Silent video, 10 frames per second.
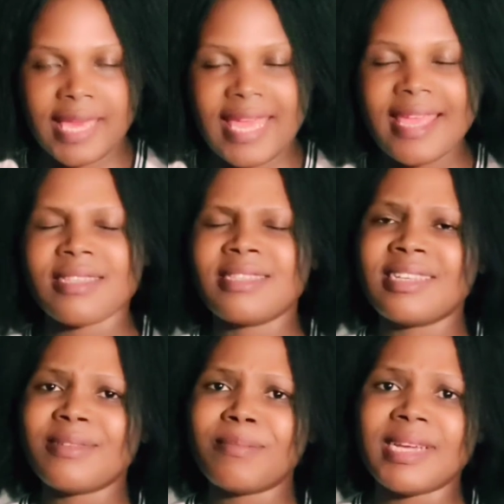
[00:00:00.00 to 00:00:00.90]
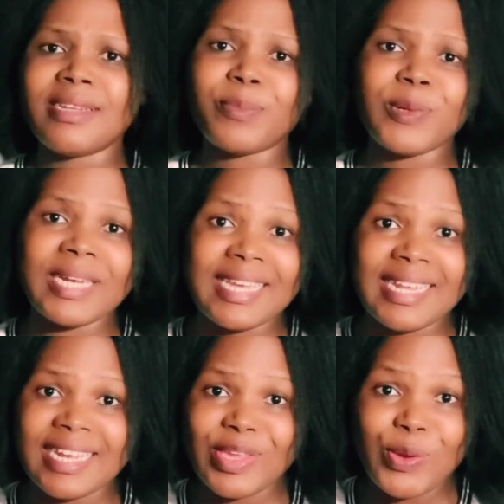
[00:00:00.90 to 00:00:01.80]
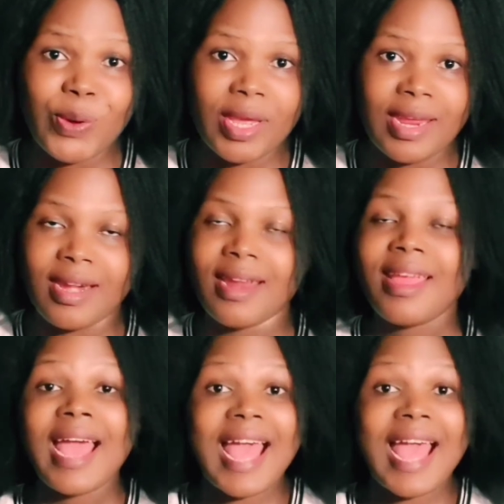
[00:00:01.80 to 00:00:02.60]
Okay, stop manipulating your hair.